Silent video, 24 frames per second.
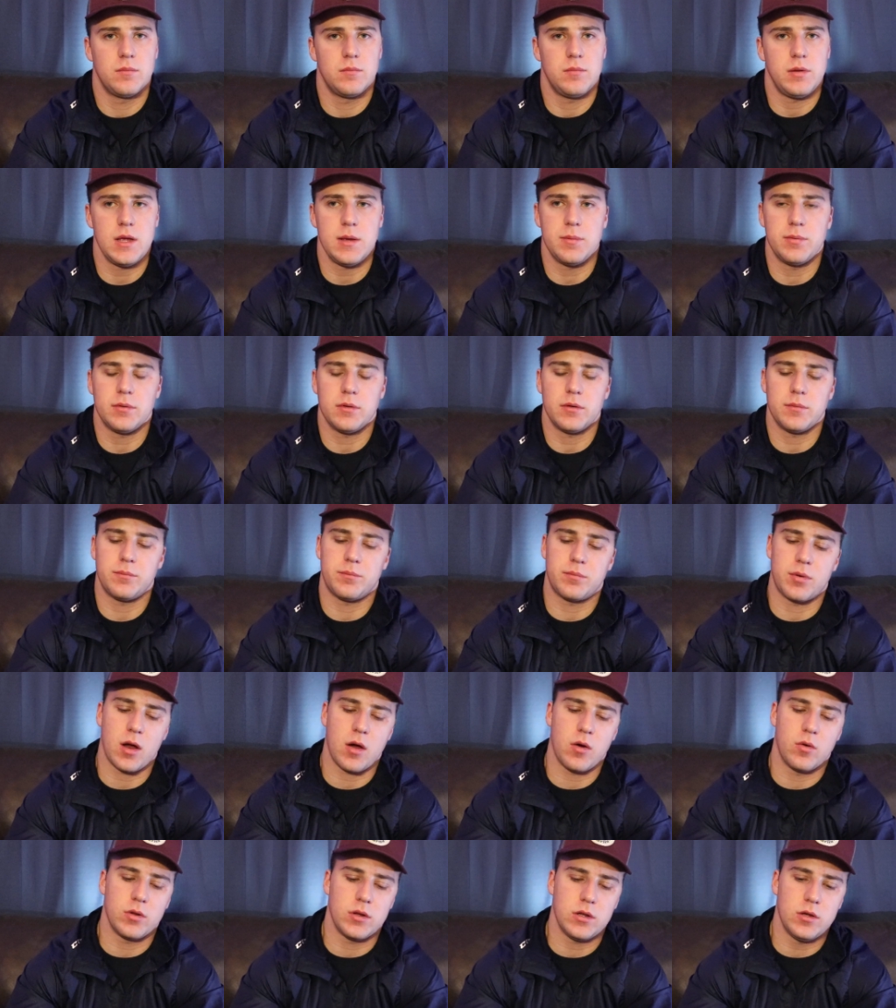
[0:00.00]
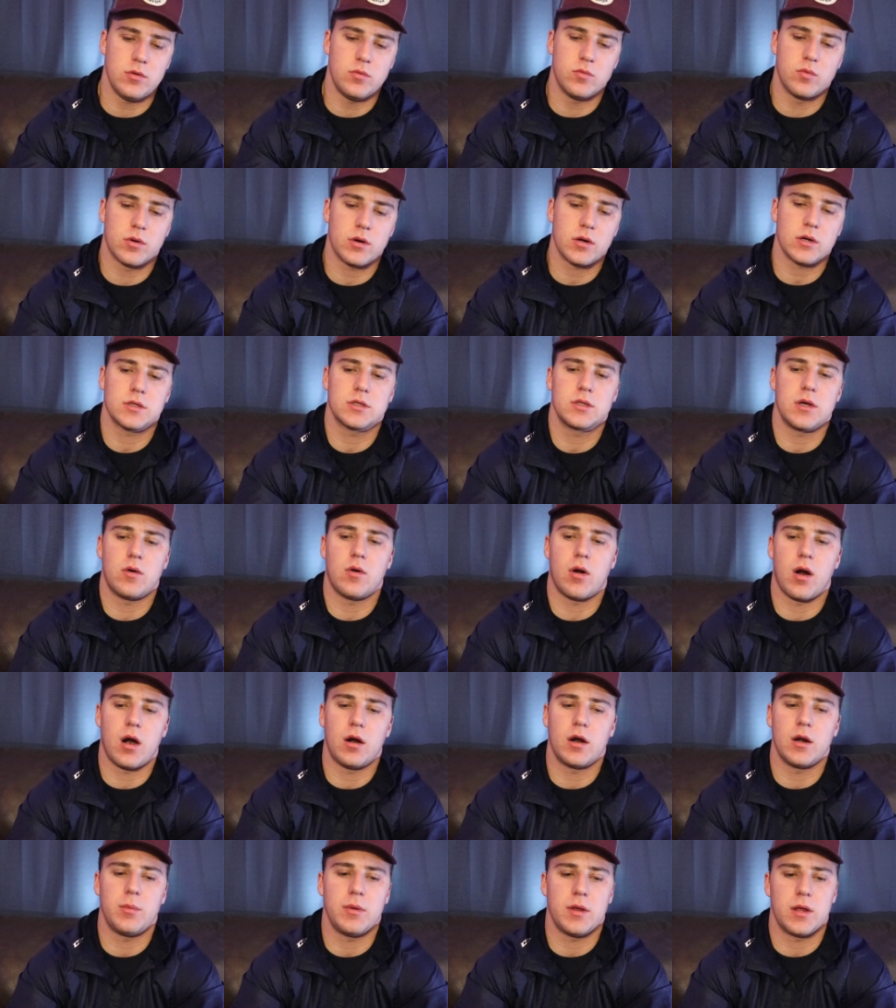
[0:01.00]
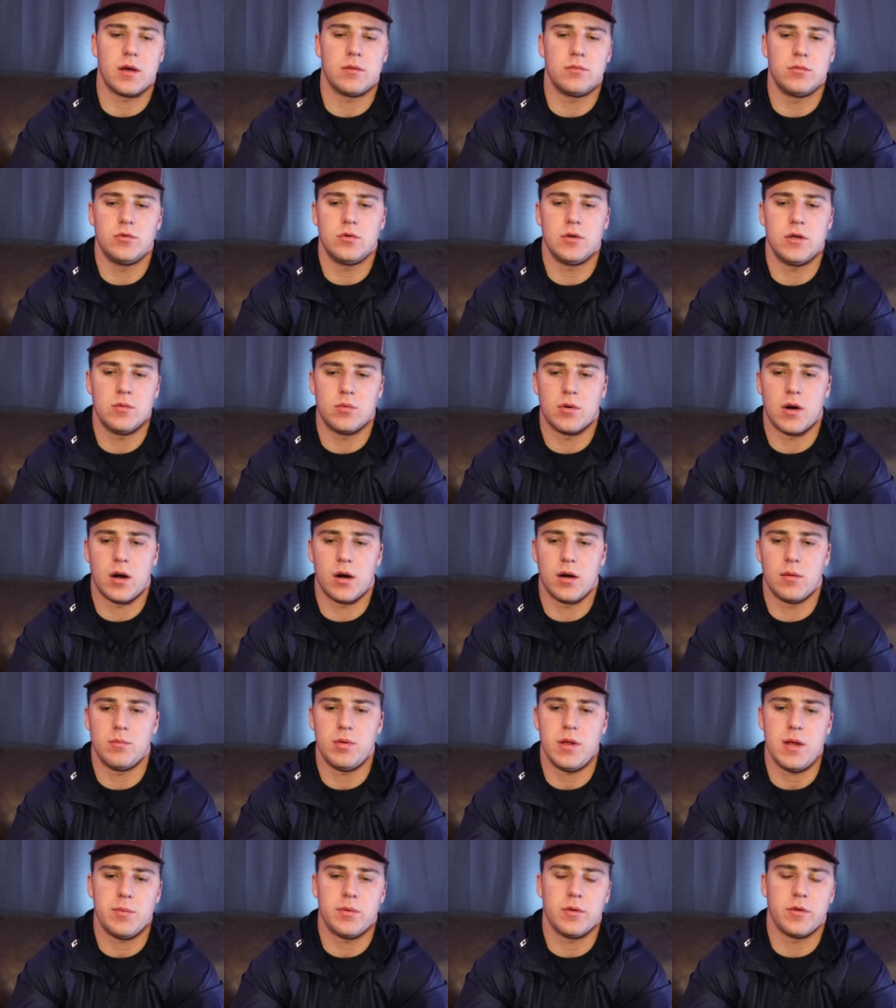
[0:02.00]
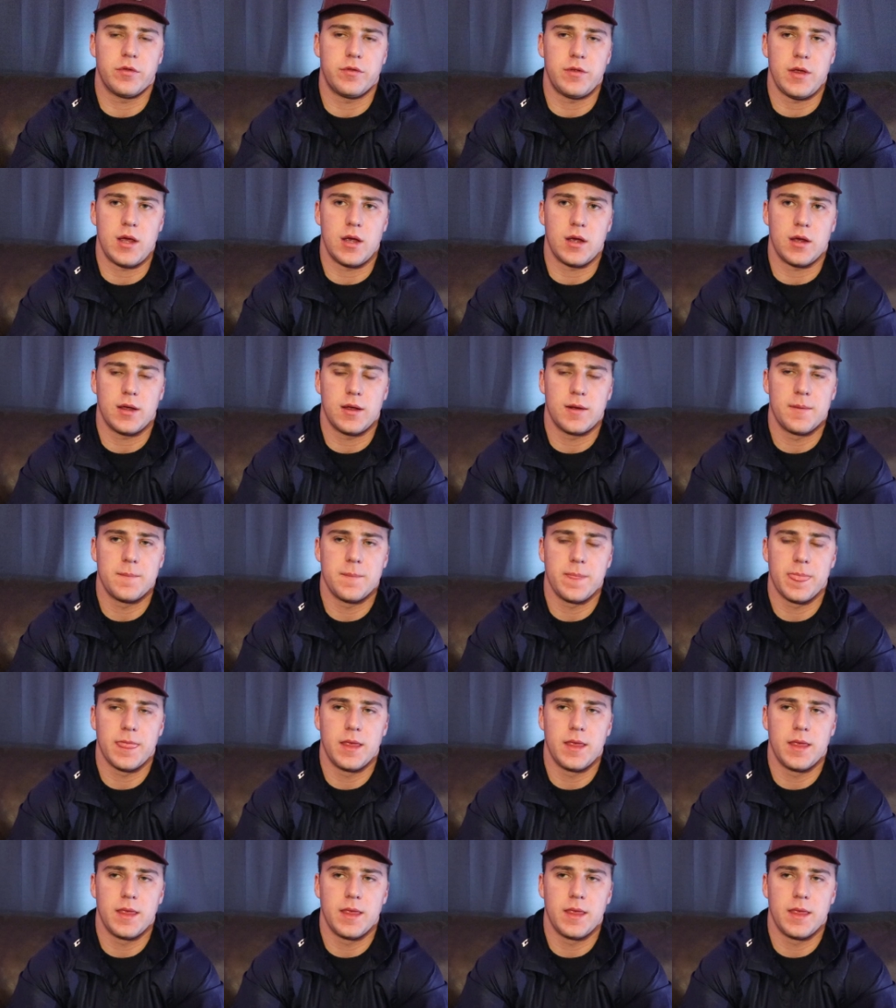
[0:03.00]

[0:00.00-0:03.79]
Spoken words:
People, bro, you work so hard to become who you are, and people think